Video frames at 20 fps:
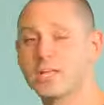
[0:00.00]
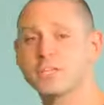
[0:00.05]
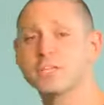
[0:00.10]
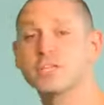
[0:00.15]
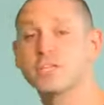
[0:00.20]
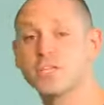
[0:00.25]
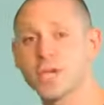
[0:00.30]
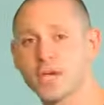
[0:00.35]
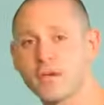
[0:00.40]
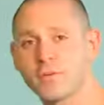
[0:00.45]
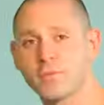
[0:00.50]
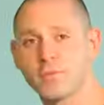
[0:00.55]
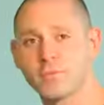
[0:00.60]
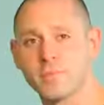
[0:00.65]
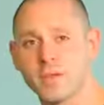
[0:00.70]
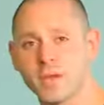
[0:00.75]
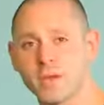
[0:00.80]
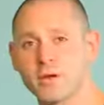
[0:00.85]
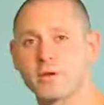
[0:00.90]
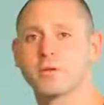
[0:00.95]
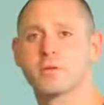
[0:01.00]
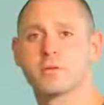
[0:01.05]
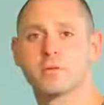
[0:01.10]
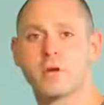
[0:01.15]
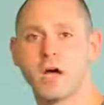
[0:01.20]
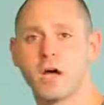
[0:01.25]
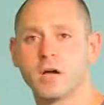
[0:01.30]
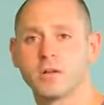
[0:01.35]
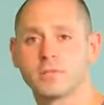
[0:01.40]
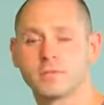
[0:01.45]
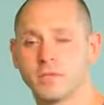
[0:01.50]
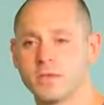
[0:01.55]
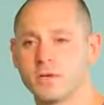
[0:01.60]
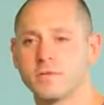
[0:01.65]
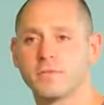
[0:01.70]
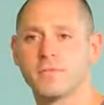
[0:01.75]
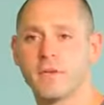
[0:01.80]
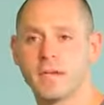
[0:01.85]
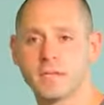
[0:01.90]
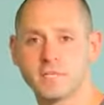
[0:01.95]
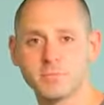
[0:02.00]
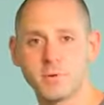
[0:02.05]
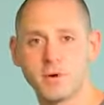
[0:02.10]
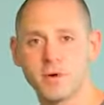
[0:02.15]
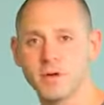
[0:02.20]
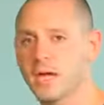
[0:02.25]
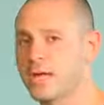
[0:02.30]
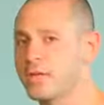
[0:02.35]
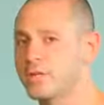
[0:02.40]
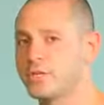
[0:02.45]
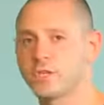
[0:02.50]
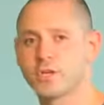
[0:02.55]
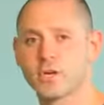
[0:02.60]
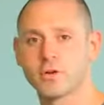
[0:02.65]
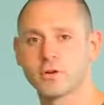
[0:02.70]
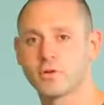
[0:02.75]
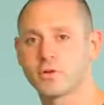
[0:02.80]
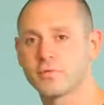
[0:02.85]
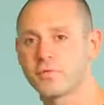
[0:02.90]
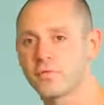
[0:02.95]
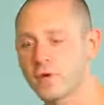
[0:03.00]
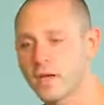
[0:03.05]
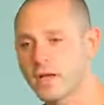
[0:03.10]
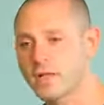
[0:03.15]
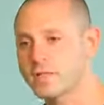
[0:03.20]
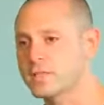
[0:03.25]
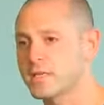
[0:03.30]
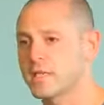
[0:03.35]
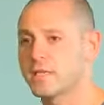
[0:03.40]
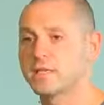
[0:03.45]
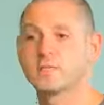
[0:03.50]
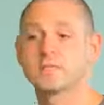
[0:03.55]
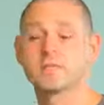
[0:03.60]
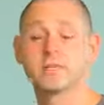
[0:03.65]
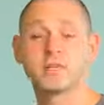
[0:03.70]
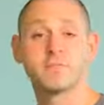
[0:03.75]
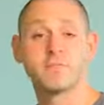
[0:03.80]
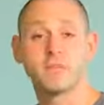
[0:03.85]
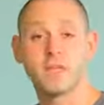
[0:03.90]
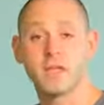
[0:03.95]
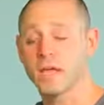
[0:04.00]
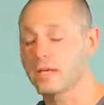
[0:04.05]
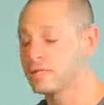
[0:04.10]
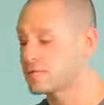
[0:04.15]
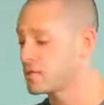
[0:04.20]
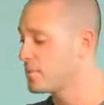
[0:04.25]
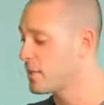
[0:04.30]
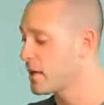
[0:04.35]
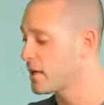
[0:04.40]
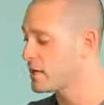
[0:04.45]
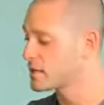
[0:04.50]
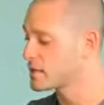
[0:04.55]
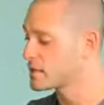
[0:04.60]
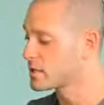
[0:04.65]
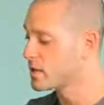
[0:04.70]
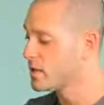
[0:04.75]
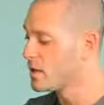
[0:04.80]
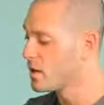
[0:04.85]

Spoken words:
can share from here to Facebook, I can share it to friends, I can send it via SMS,